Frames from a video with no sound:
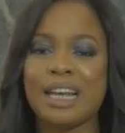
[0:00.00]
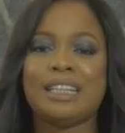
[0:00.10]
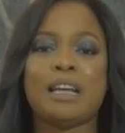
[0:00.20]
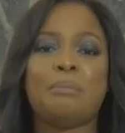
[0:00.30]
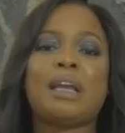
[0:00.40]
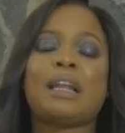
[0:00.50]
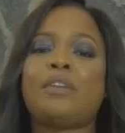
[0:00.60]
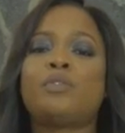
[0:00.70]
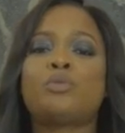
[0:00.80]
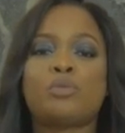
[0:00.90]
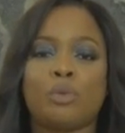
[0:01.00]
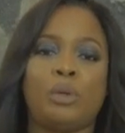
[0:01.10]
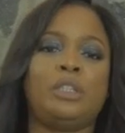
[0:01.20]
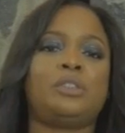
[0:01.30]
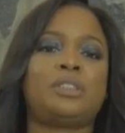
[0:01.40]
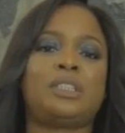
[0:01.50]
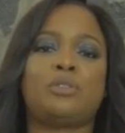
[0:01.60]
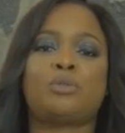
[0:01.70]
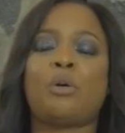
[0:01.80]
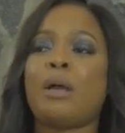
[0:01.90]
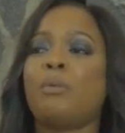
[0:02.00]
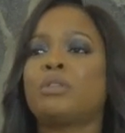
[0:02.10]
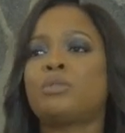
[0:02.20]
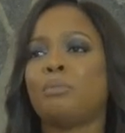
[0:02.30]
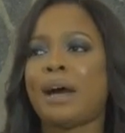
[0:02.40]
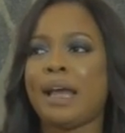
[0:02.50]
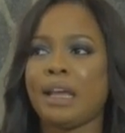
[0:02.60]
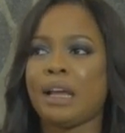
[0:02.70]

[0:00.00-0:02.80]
that make life so interesting. So I want to buy a